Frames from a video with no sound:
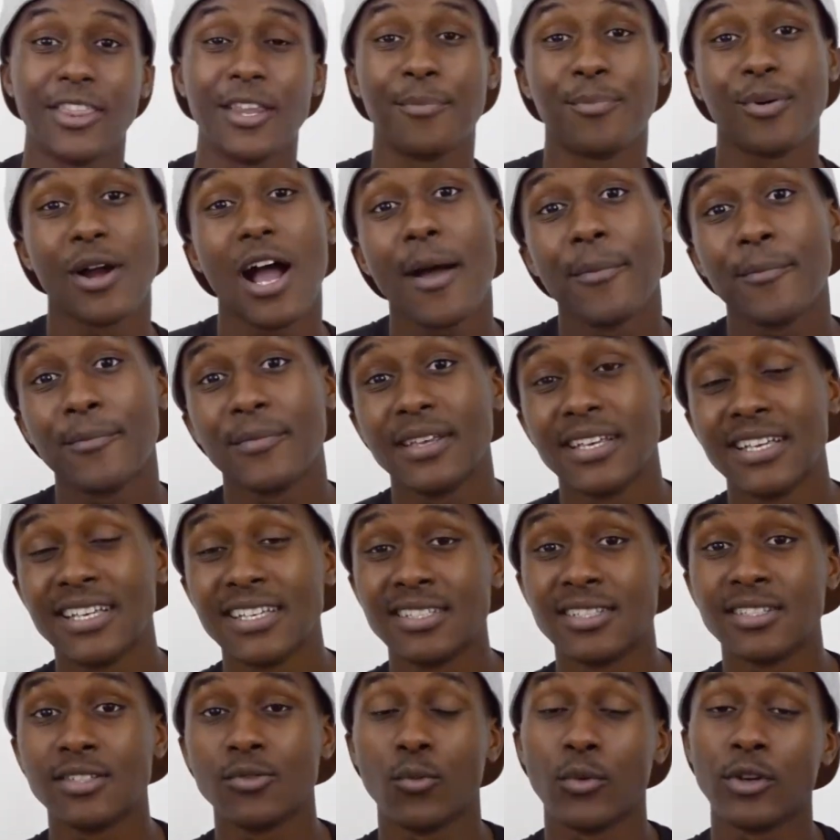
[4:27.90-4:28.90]
The problem
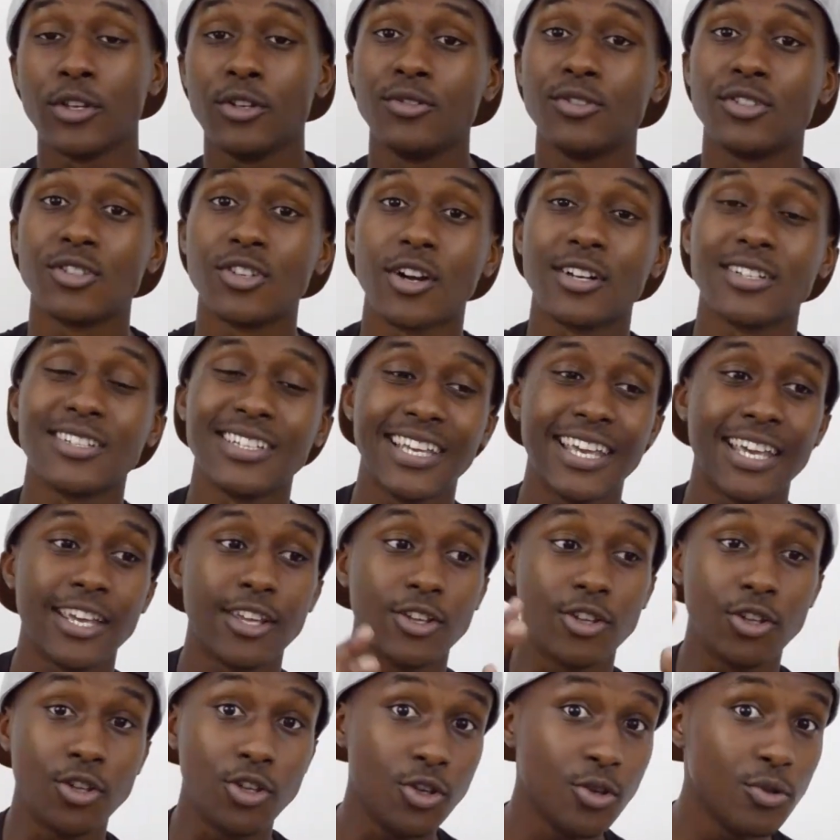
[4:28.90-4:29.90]
is when you start to get
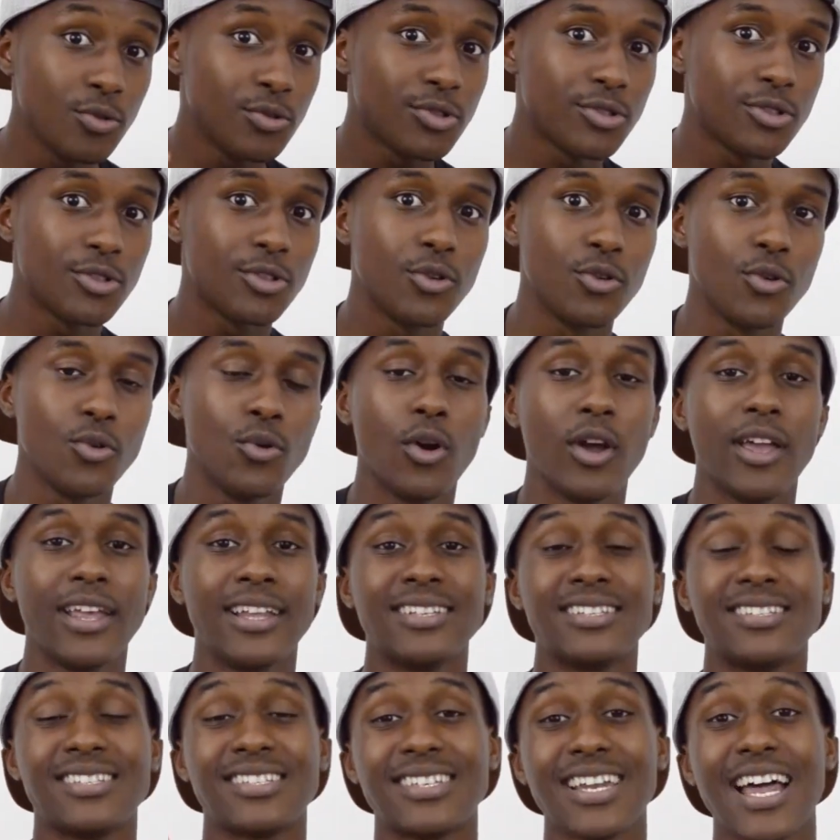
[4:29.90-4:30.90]
used to
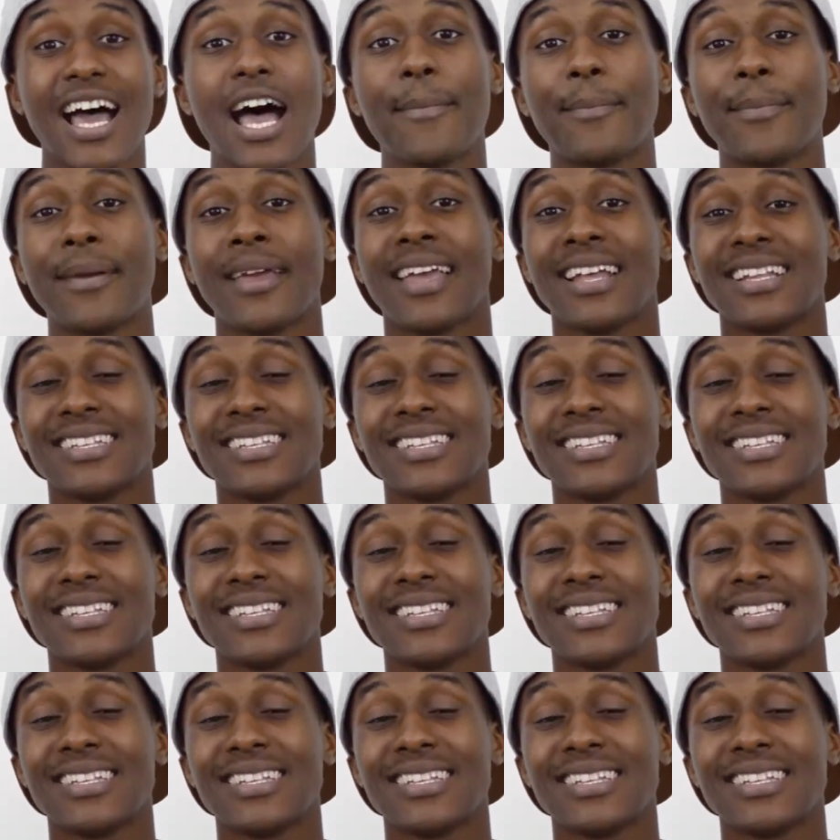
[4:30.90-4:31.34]
and stop